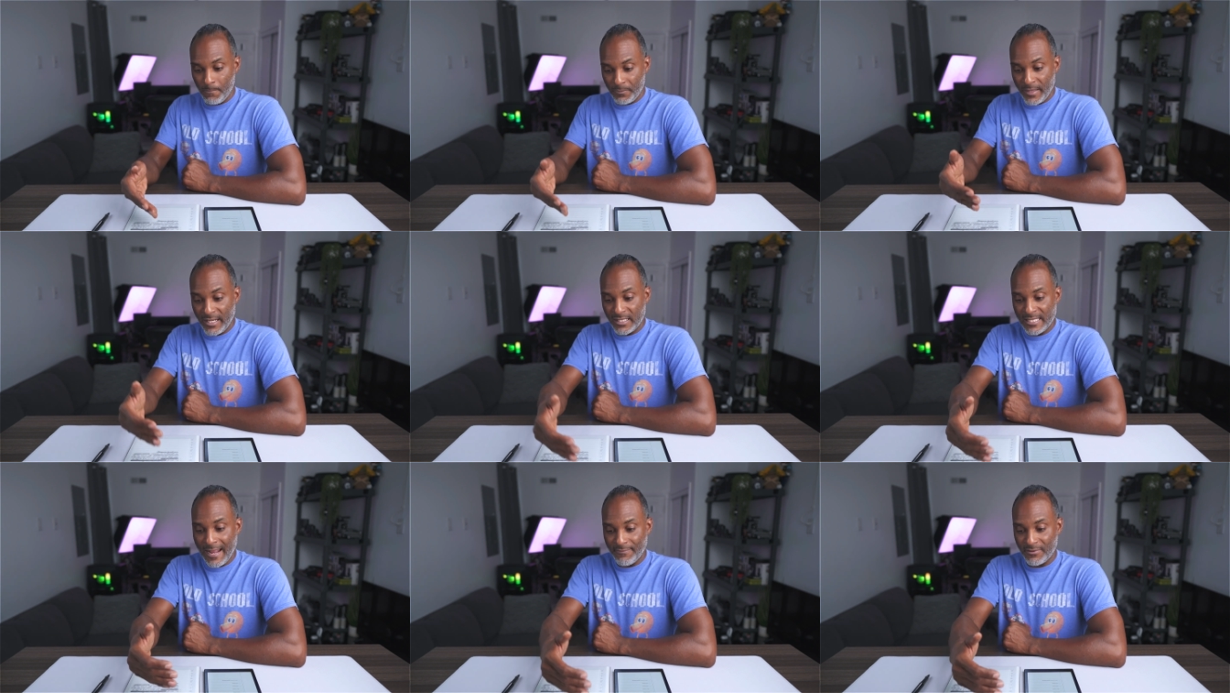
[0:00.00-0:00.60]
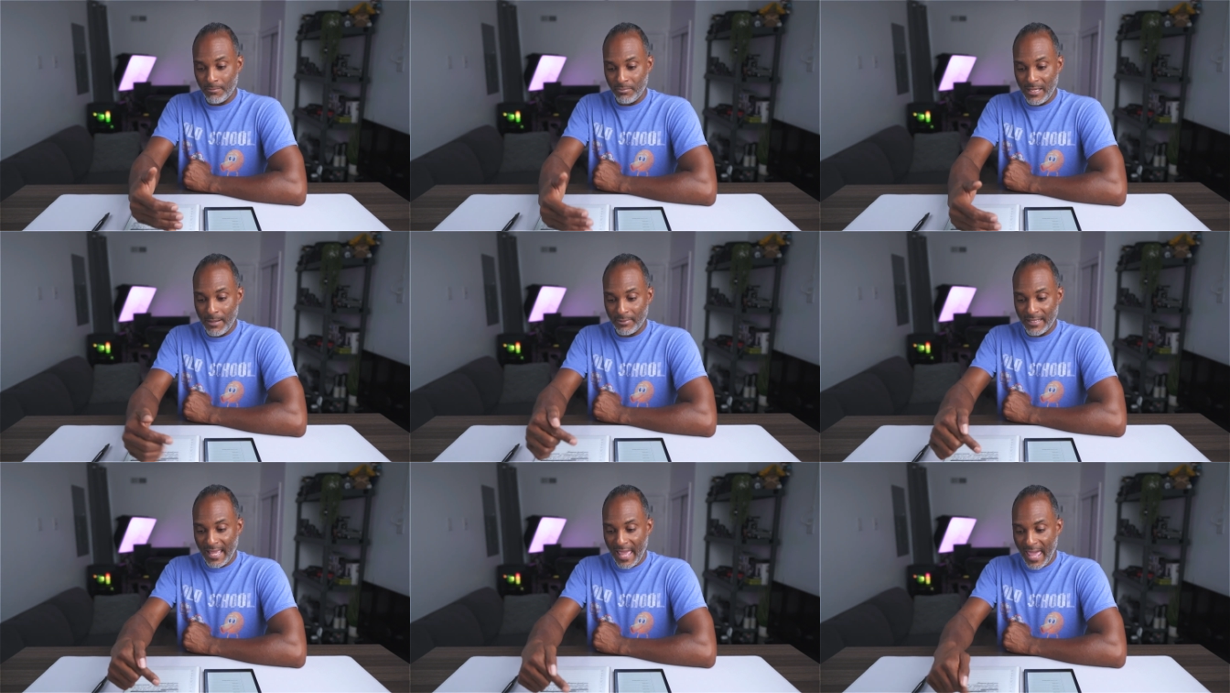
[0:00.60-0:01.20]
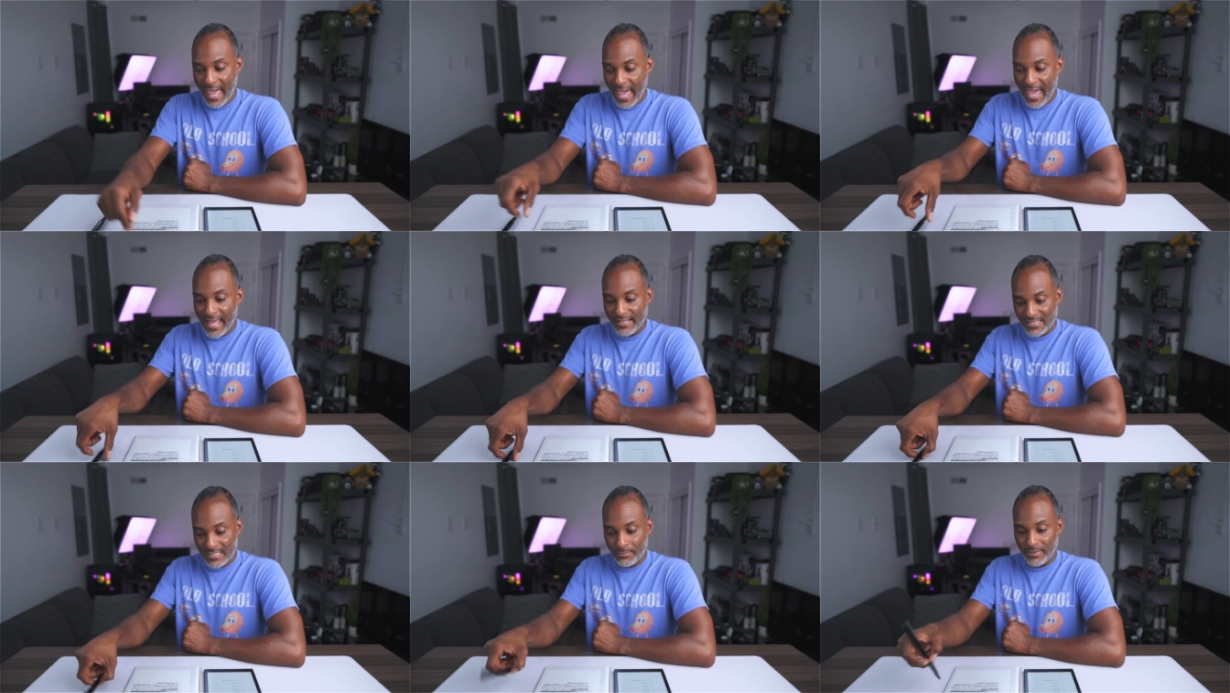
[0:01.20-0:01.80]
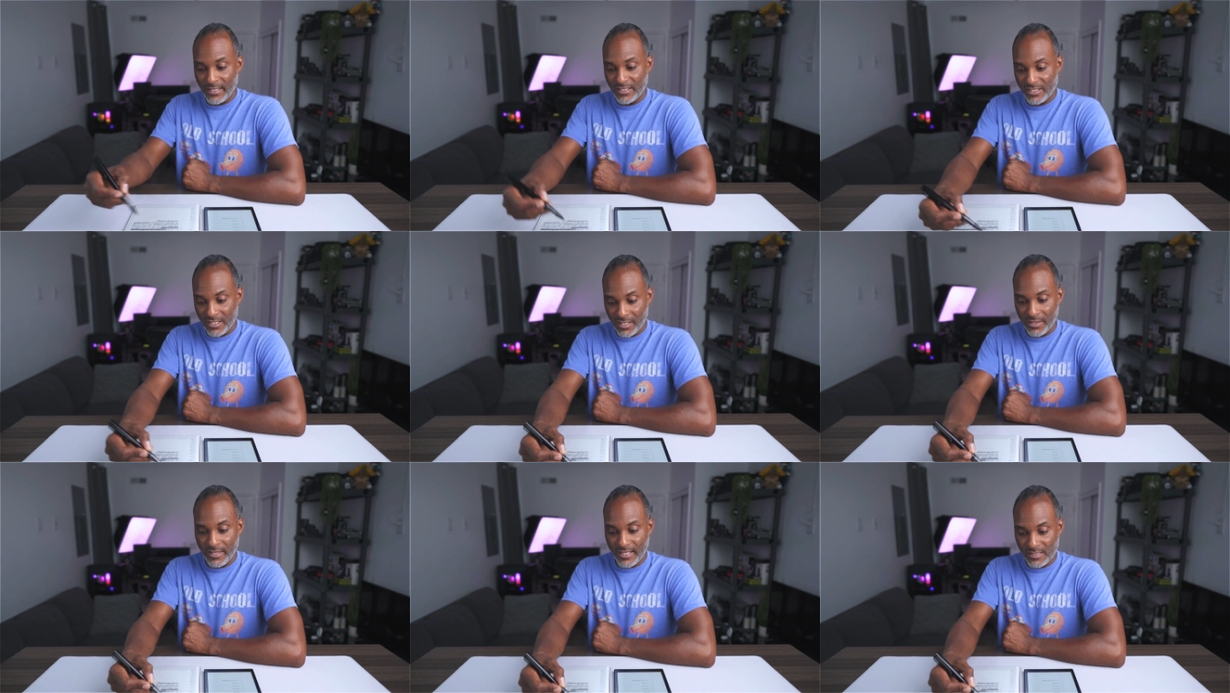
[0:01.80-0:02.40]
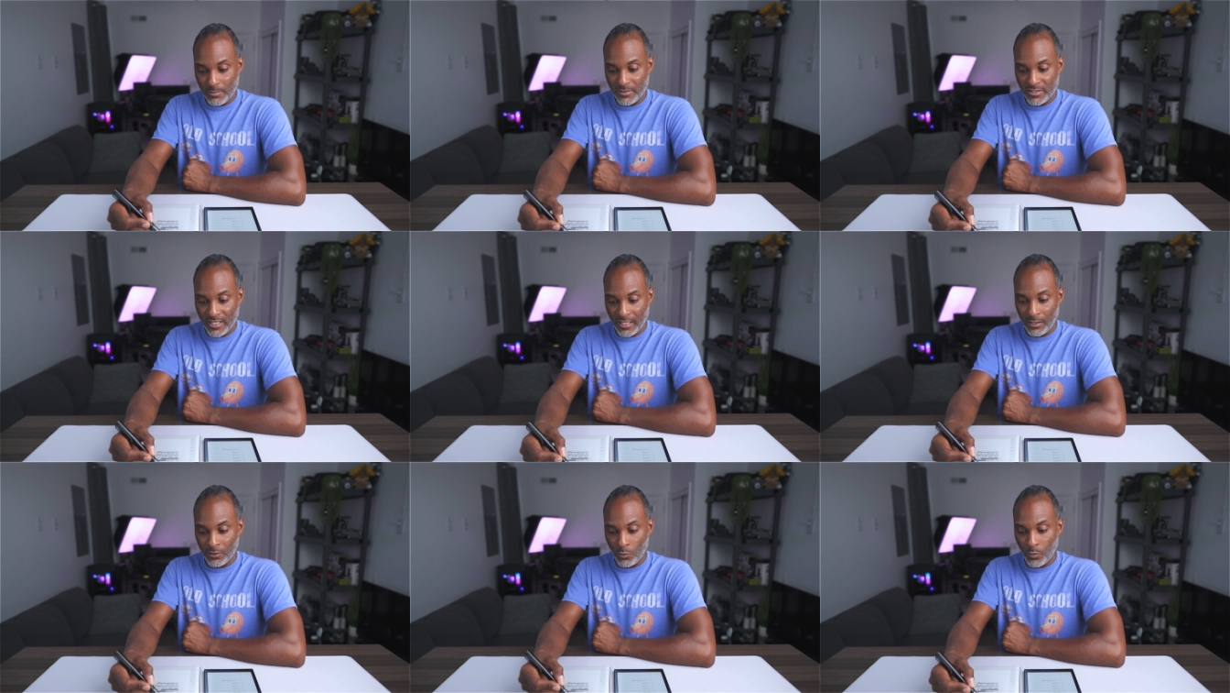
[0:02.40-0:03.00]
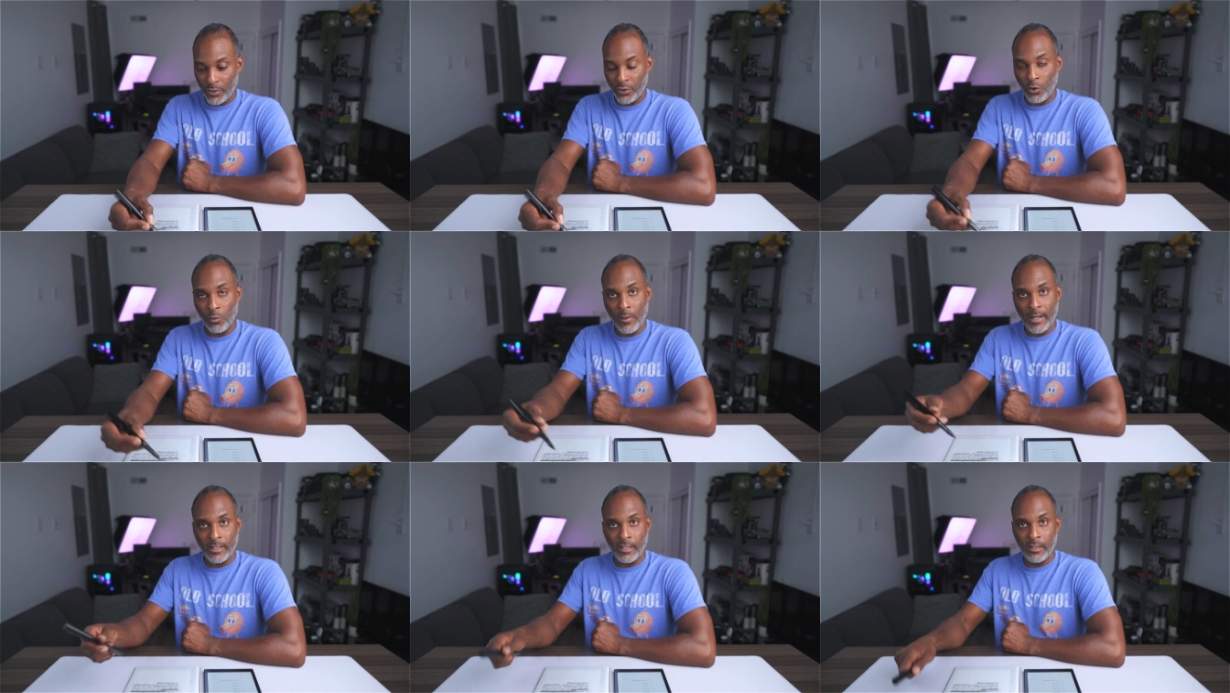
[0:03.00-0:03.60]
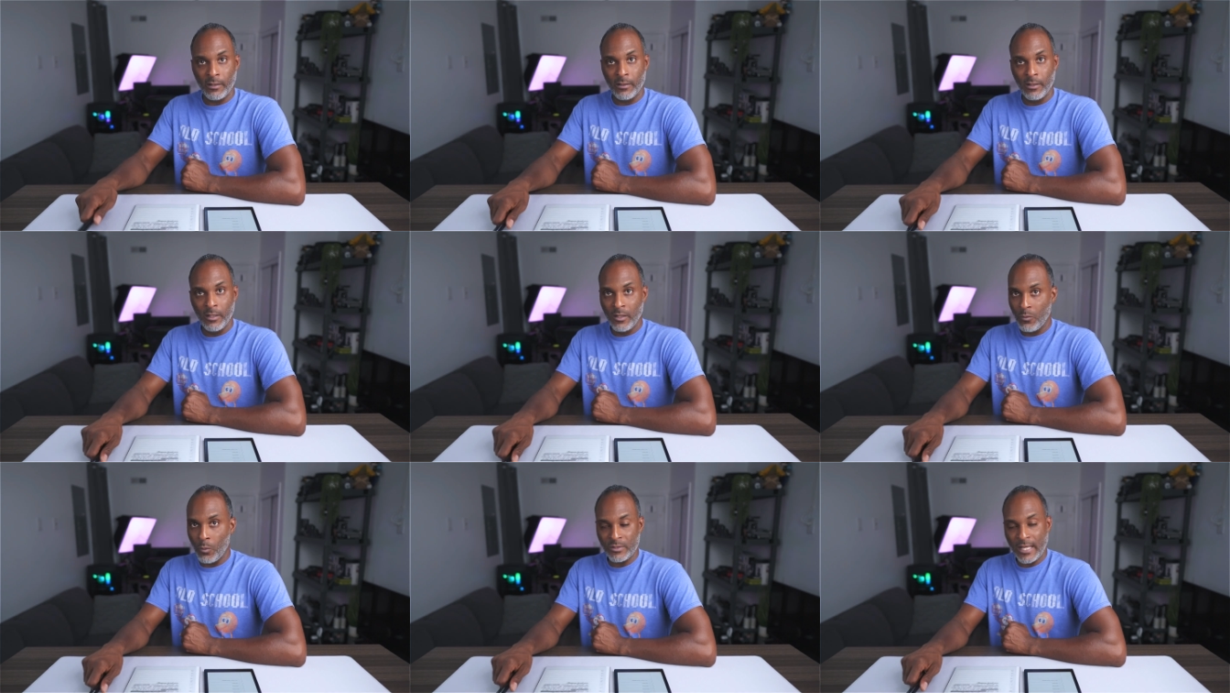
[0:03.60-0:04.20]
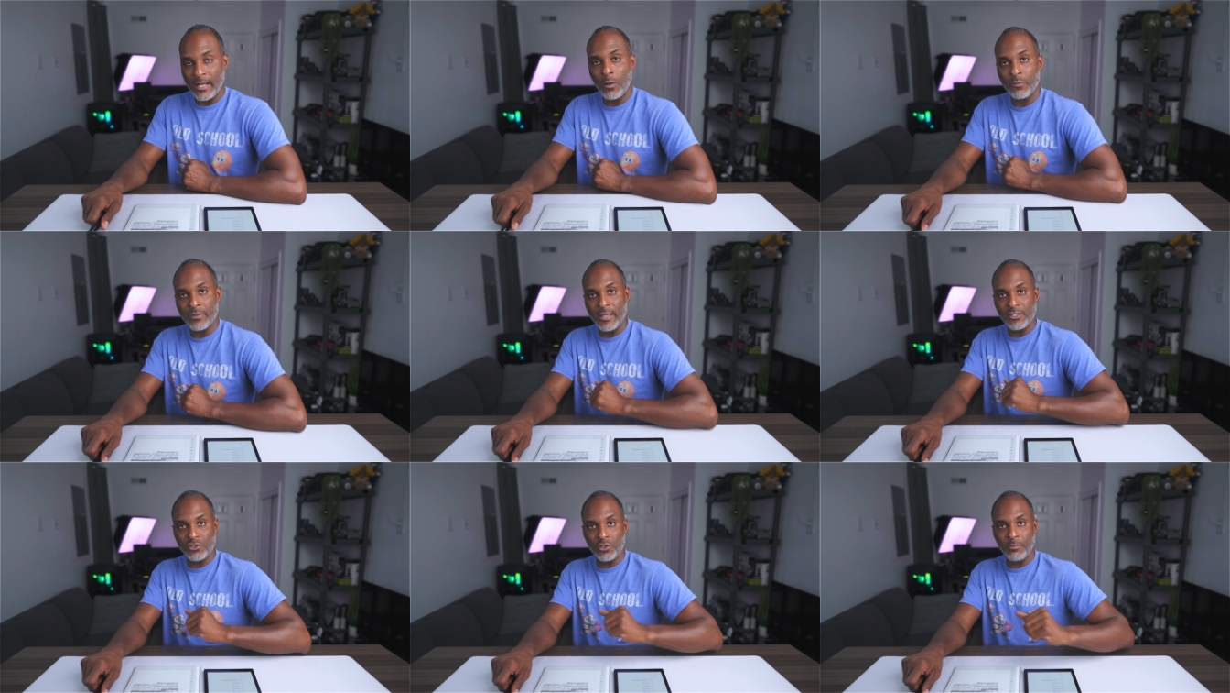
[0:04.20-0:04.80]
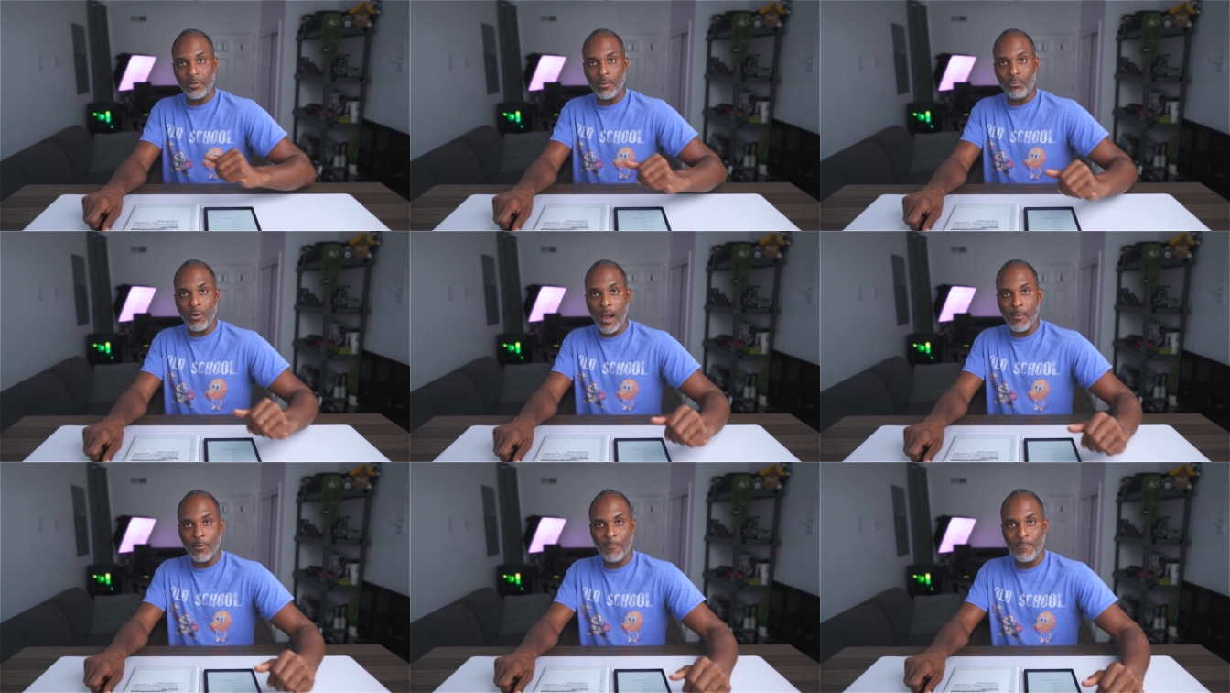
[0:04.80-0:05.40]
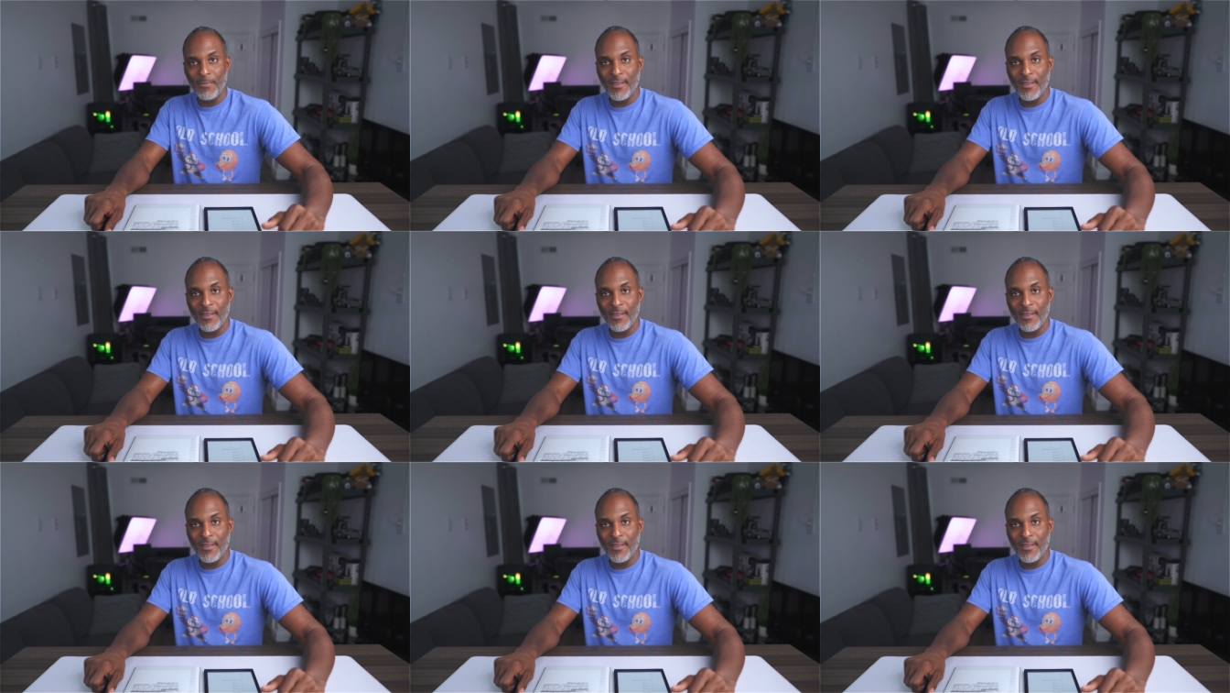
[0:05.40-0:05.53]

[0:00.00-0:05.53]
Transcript: They just have to be able to add something to this particular window right here, which I don't think should be a problem.